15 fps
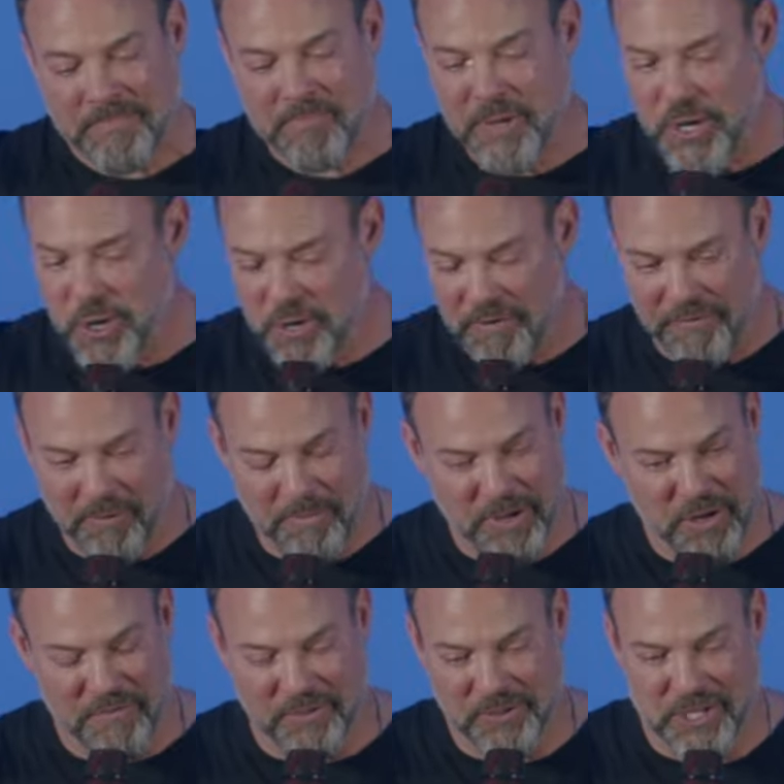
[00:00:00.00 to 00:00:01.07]
Beautiful,
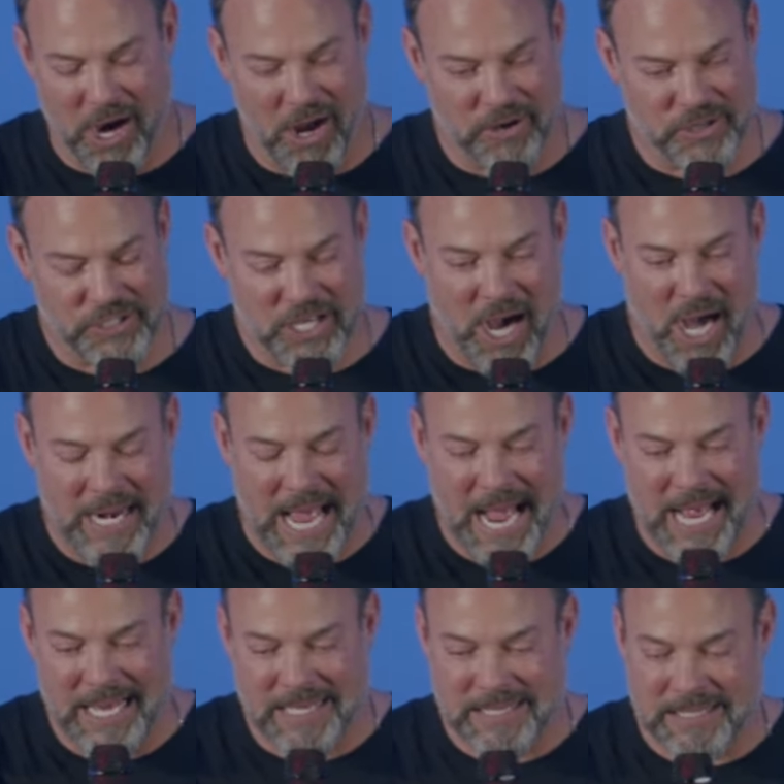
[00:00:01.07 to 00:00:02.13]
beautiful daughters. God
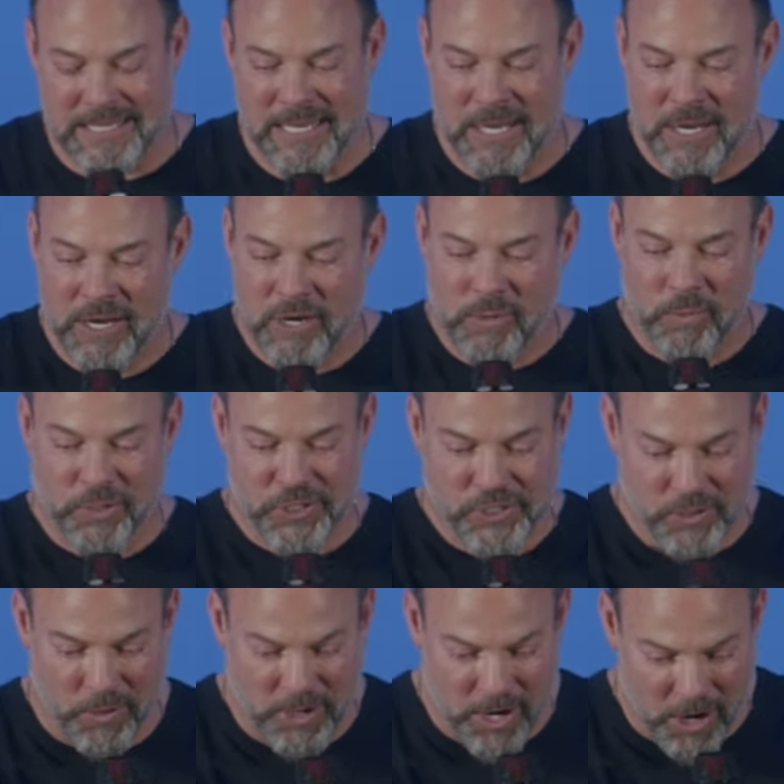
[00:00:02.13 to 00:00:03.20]
has
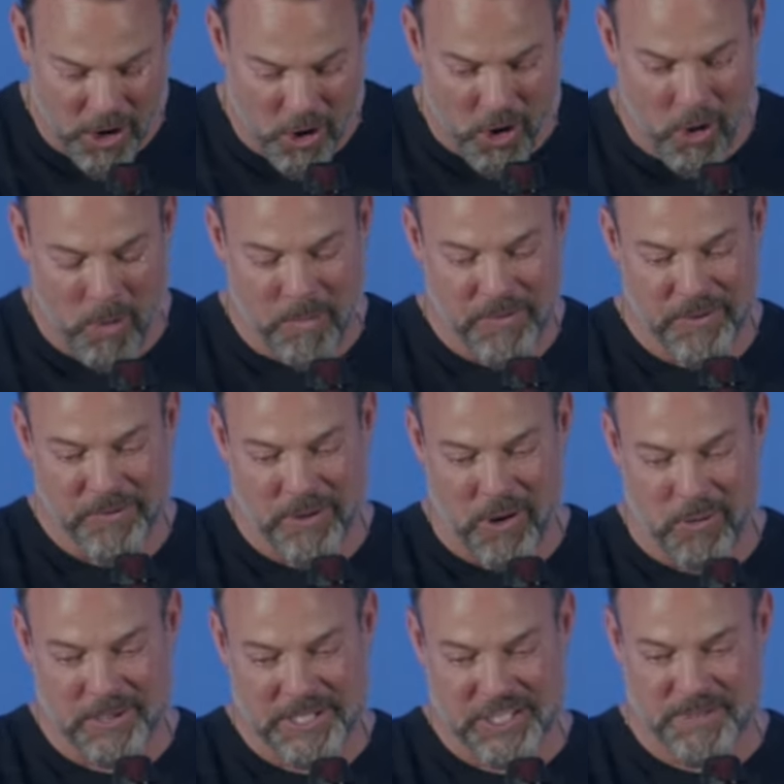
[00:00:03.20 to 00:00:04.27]
restored our hope through the
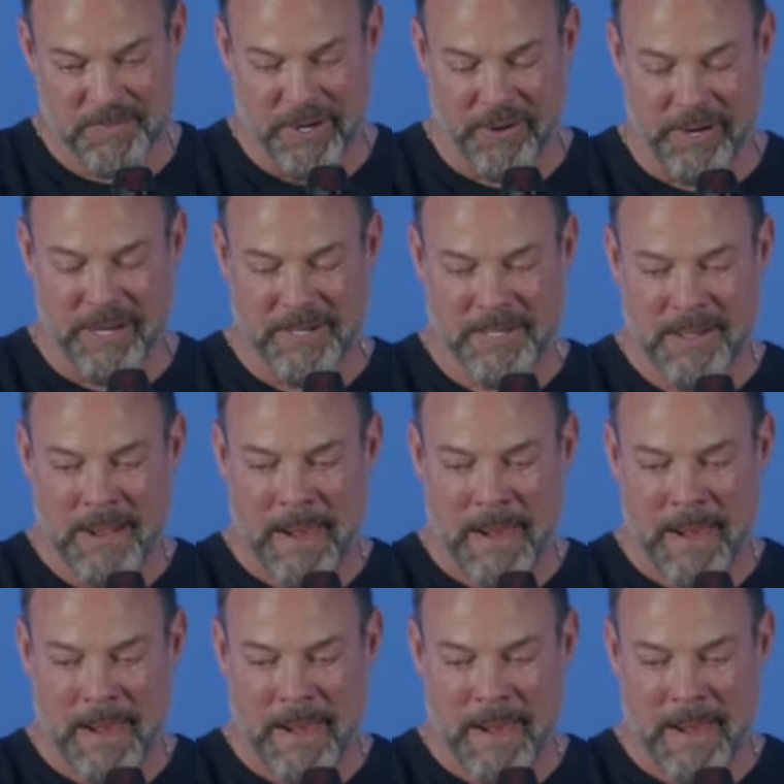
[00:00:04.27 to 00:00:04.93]
Holy Spirit.